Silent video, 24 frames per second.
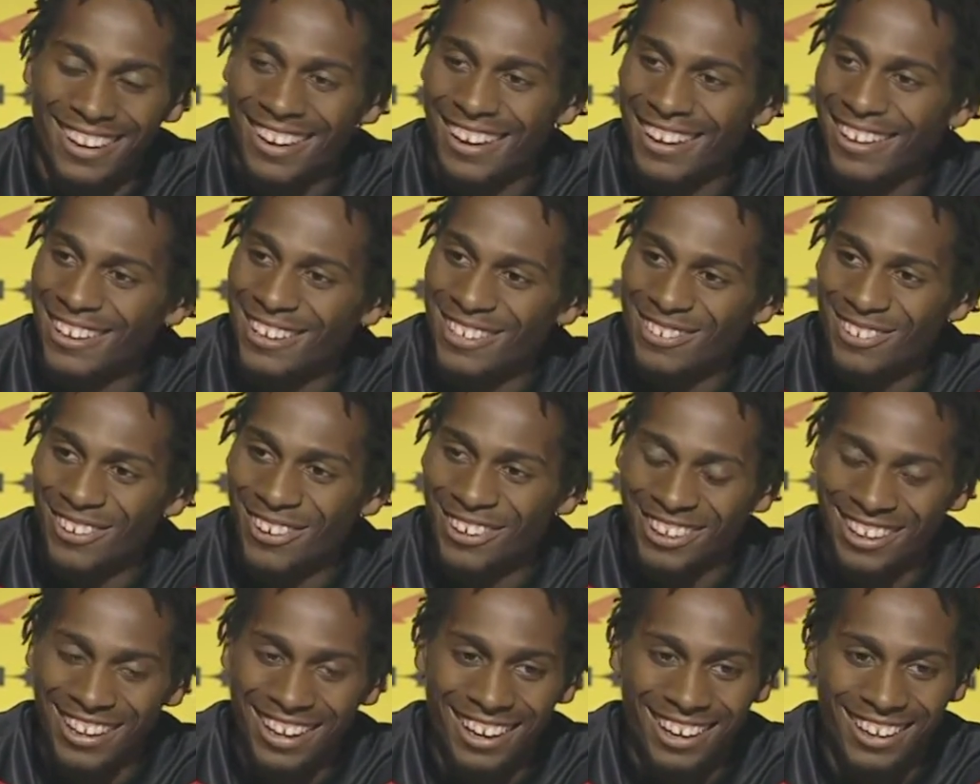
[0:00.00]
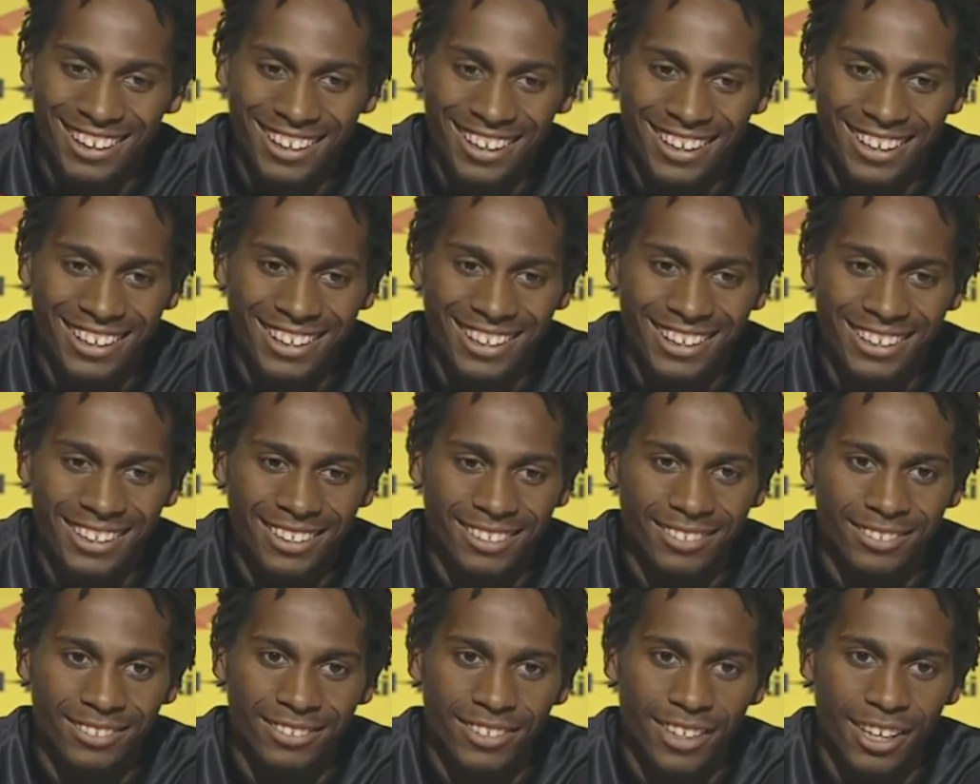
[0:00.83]
it didn't work
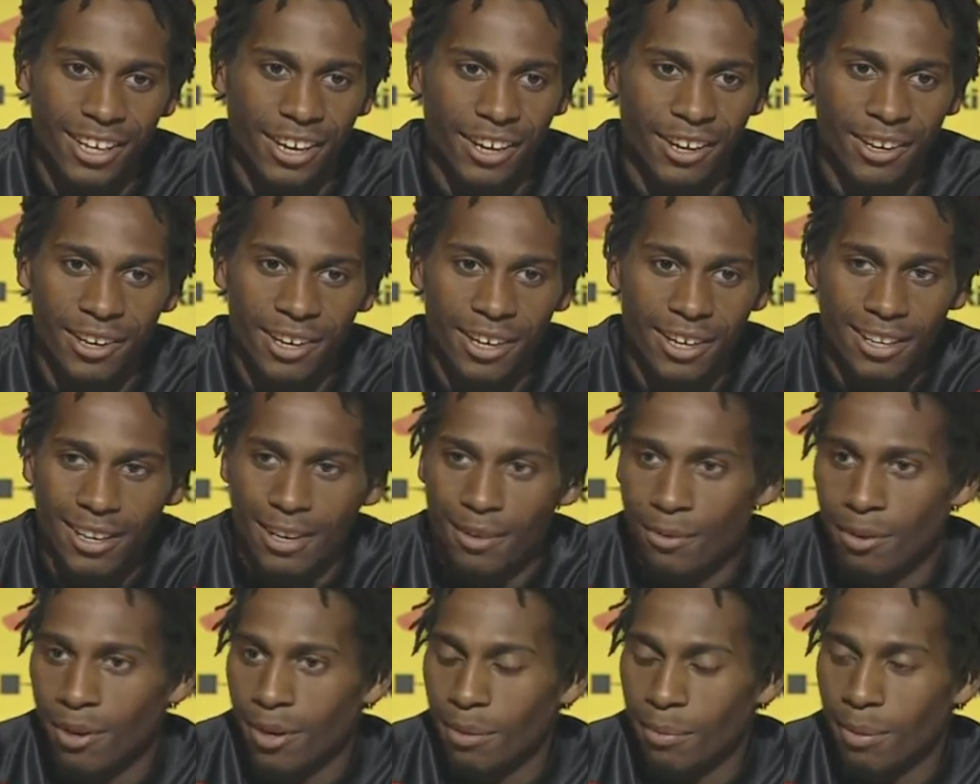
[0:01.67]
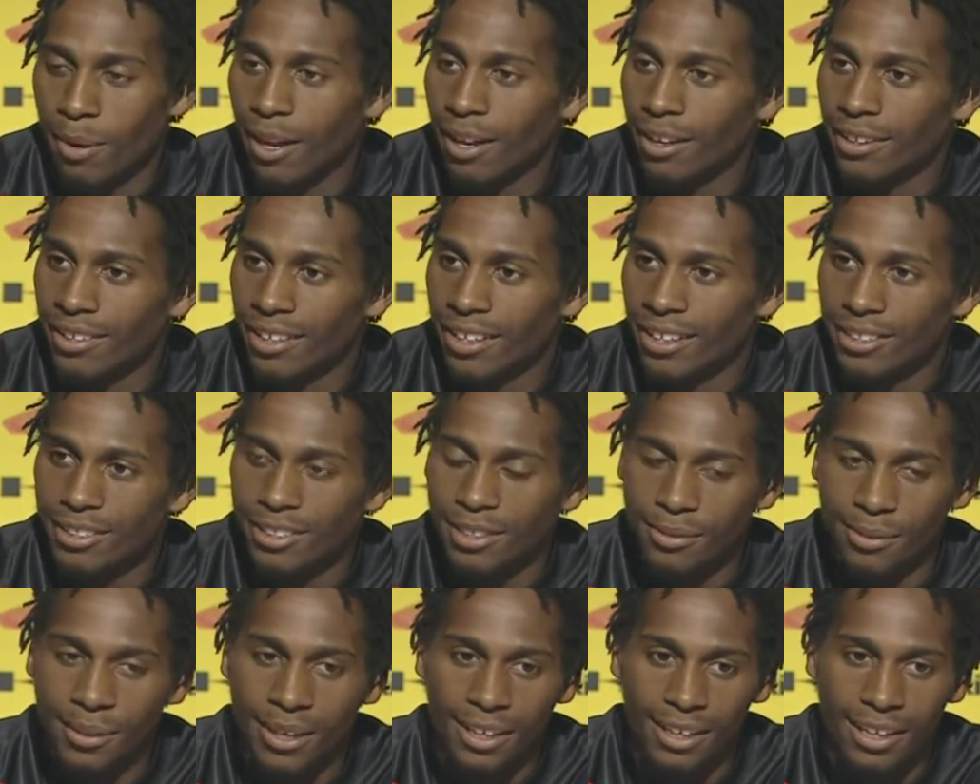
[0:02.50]
out. You know, I want to apologize
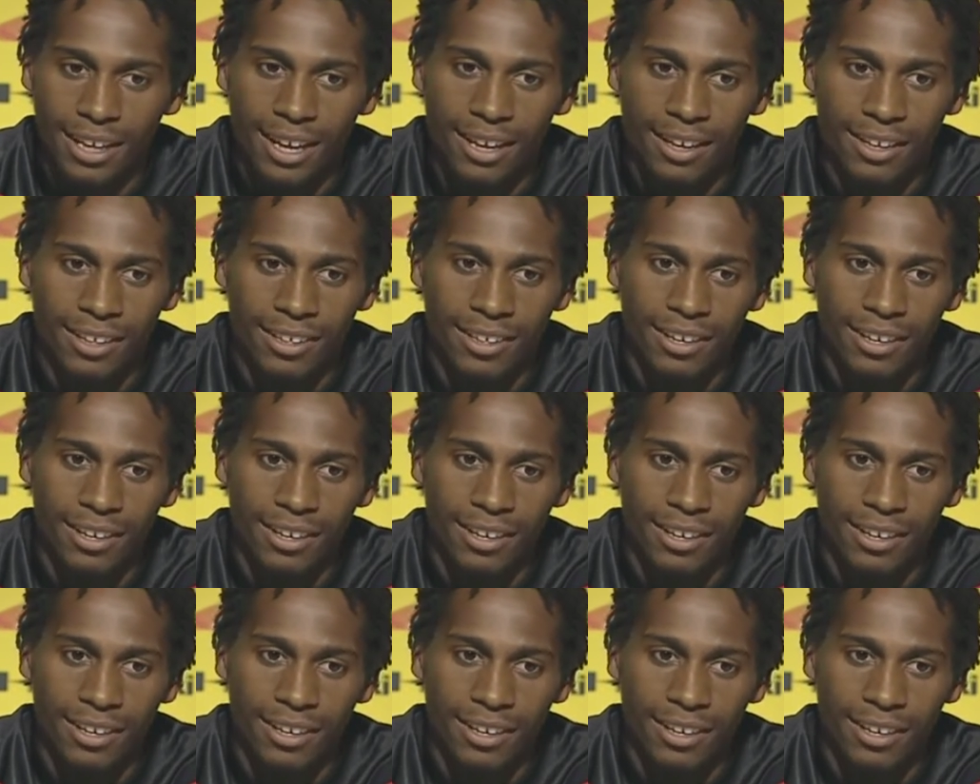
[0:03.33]
to them right now.